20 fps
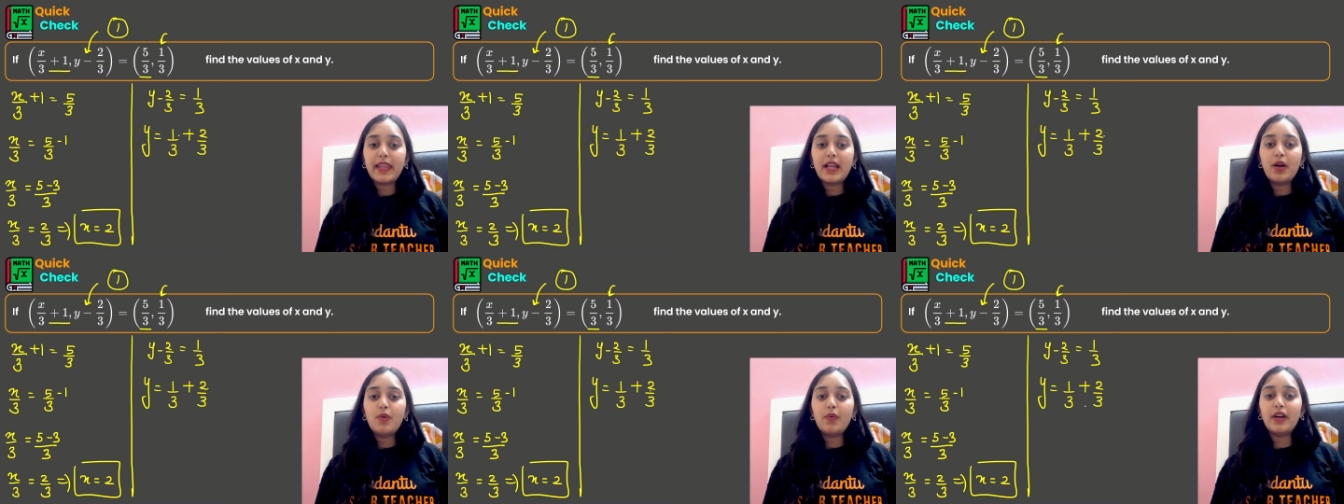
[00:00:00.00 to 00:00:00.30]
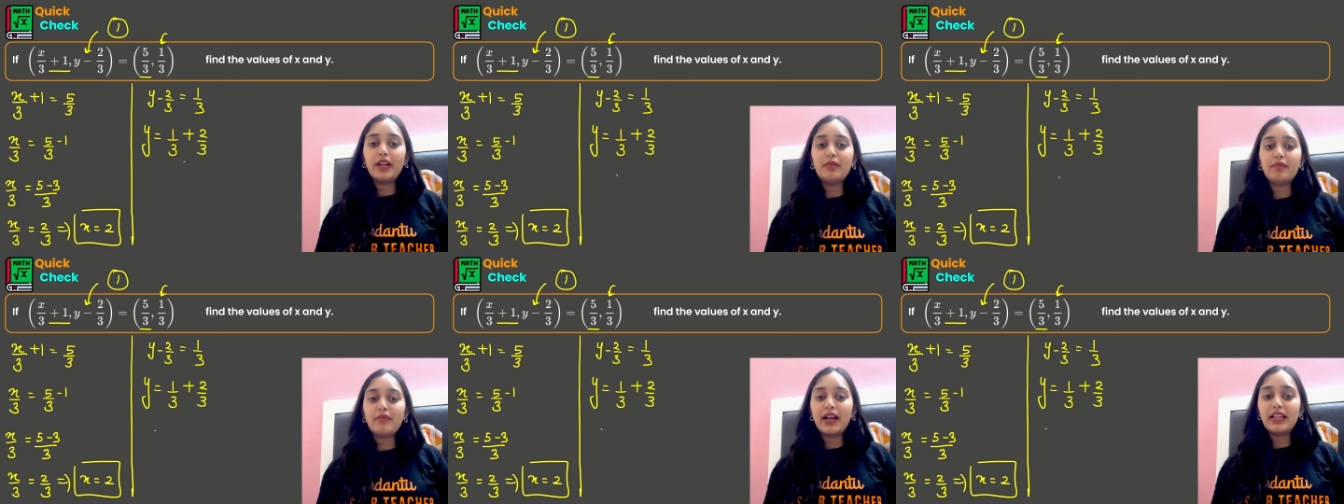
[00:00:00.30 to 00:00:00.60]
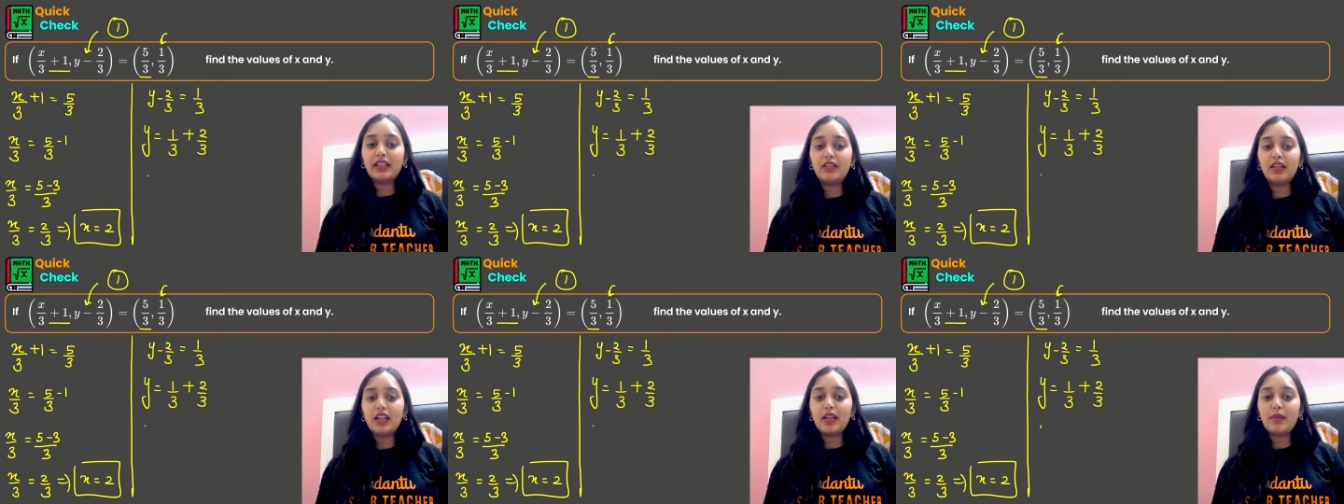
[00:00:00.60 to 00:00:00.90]
1
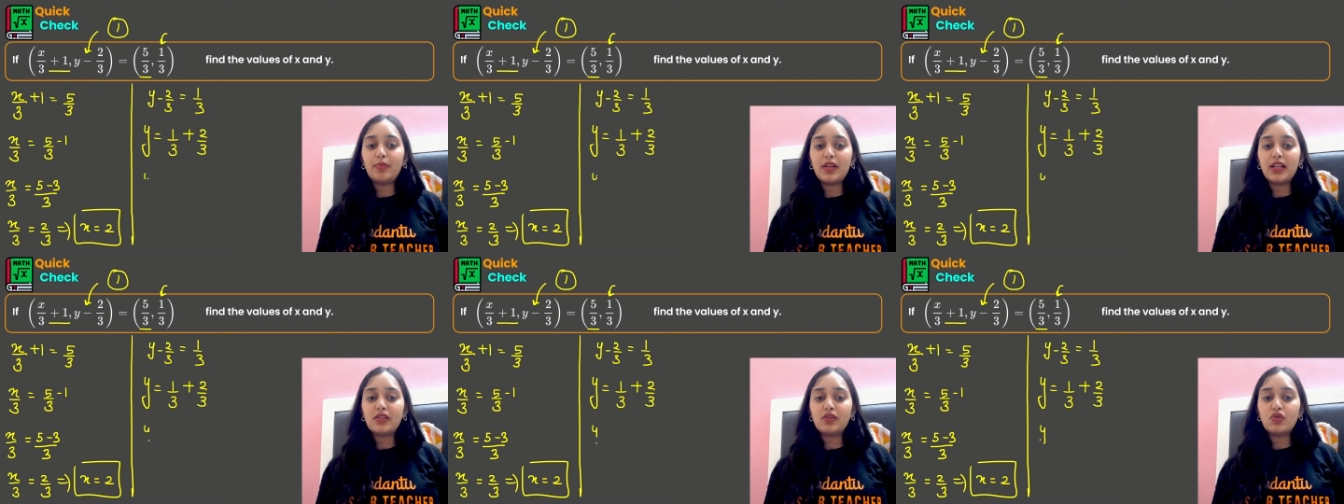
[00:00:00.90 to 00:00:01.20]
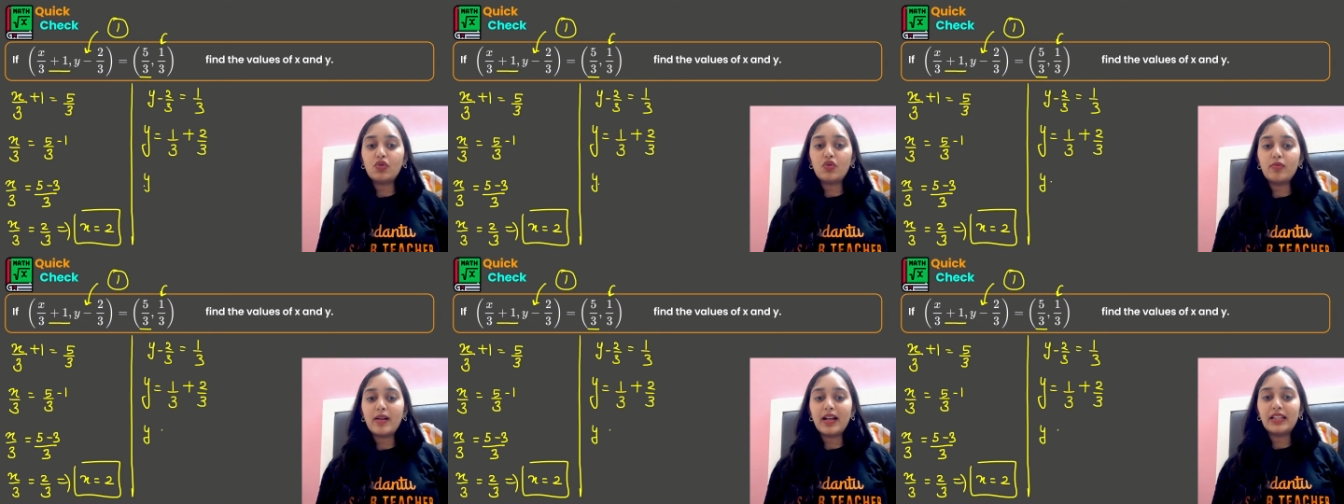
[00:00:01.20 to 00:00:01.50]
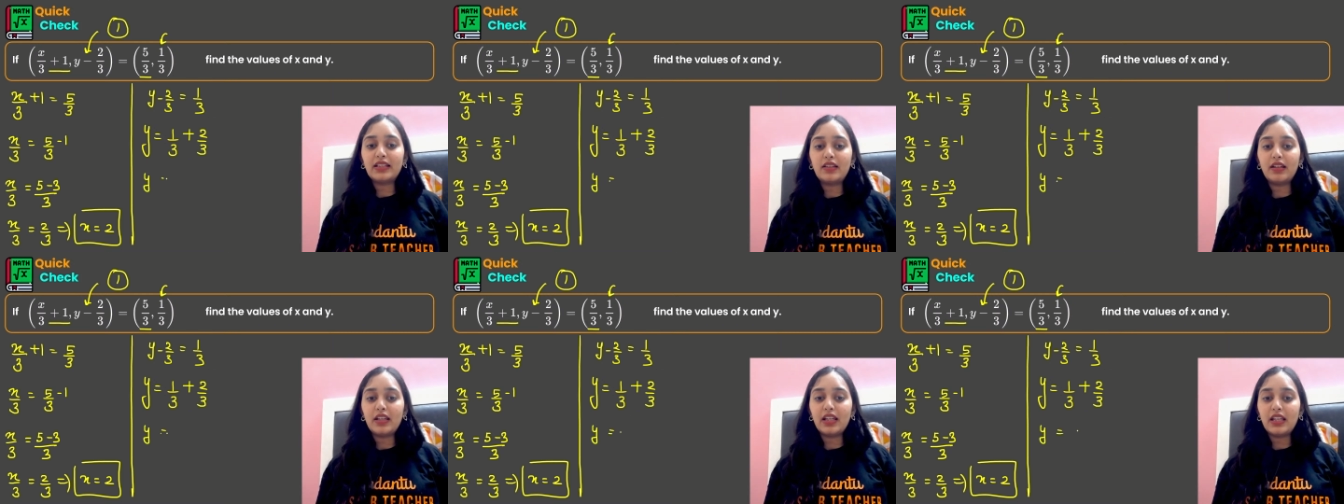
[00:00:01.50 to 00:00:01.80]
by 3 plus 2 by
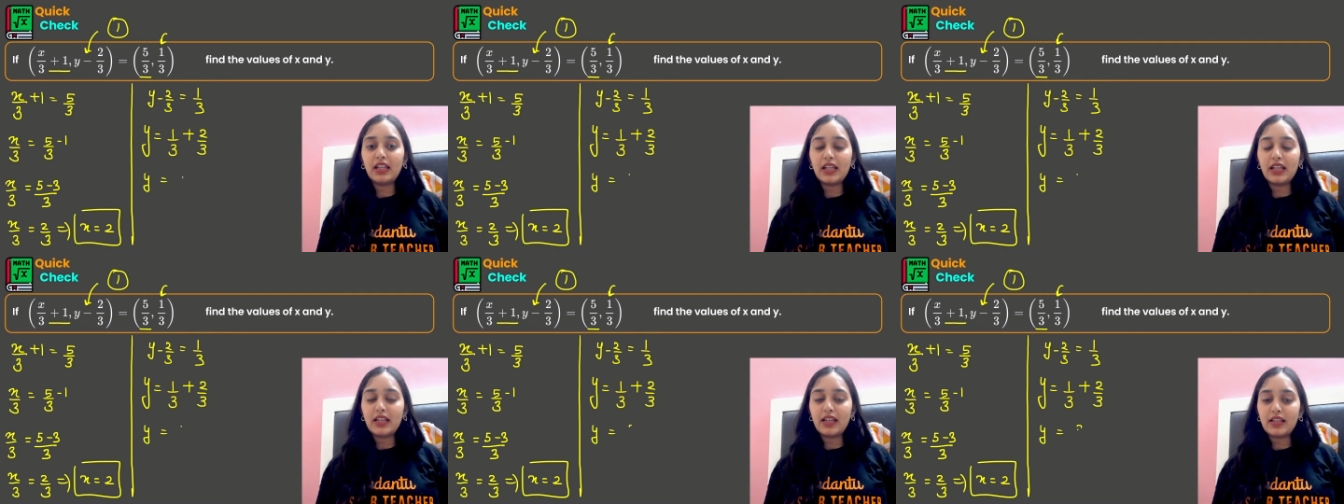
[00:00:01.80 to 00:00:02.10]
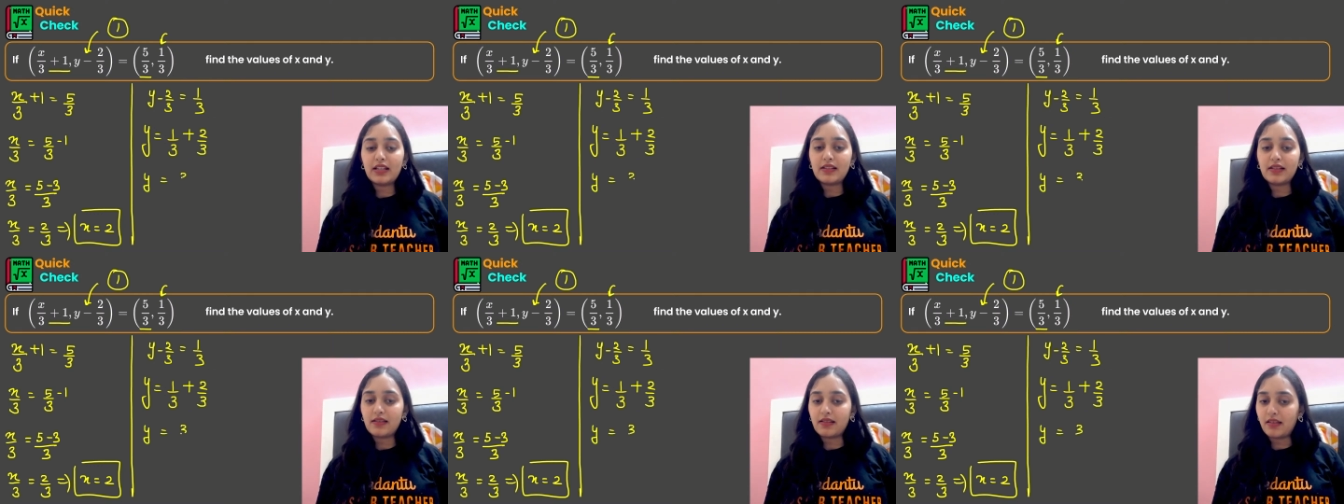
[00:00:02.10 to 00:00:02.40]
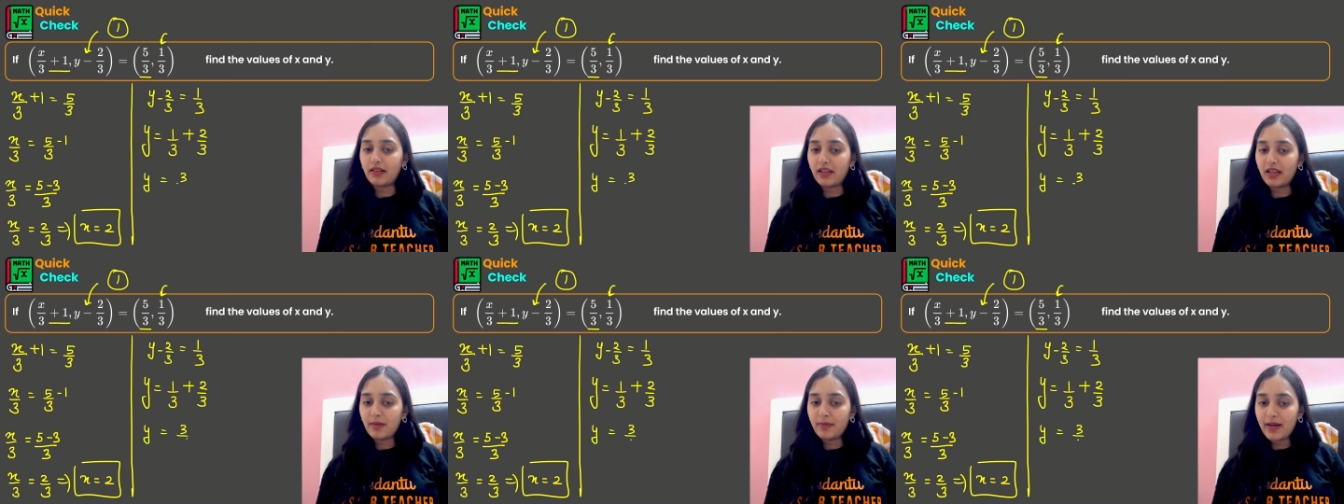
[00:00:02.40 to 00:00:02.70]
3 is
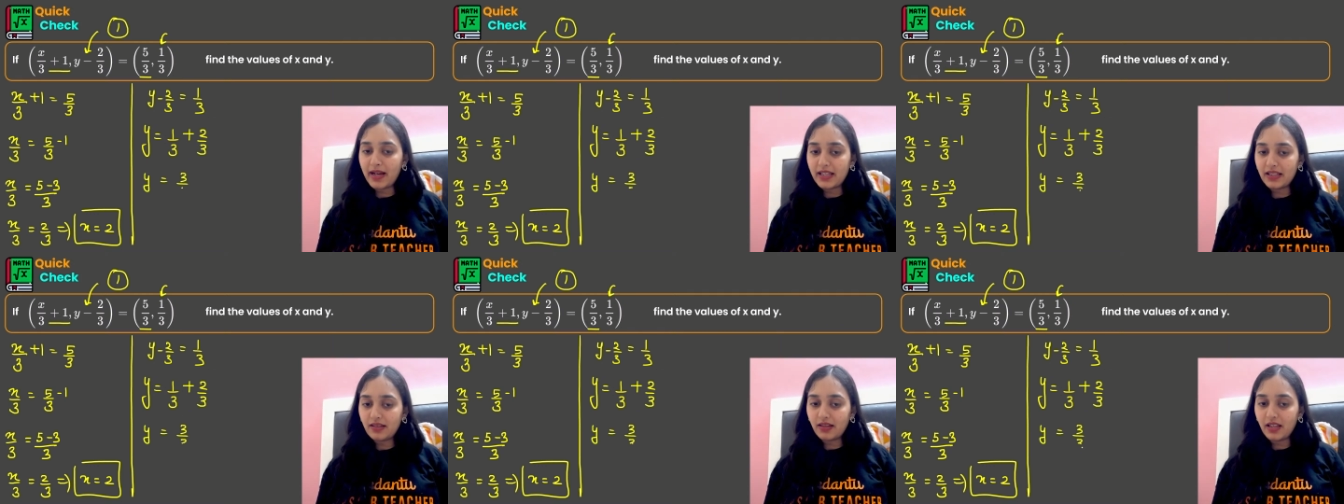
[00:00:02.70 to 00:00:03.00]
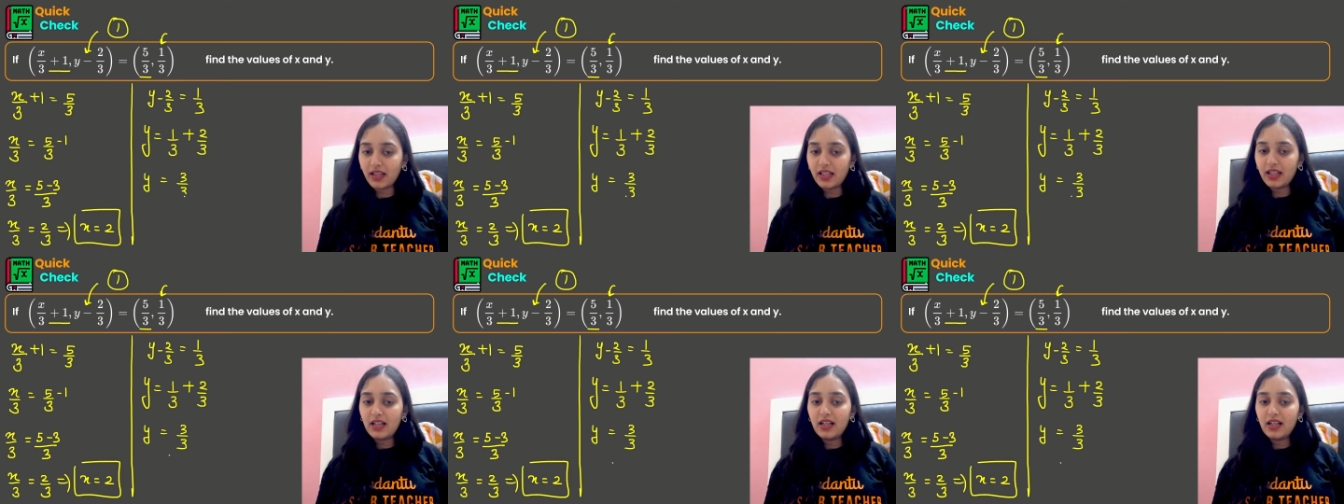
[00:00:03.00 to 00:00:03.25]
3 by 3.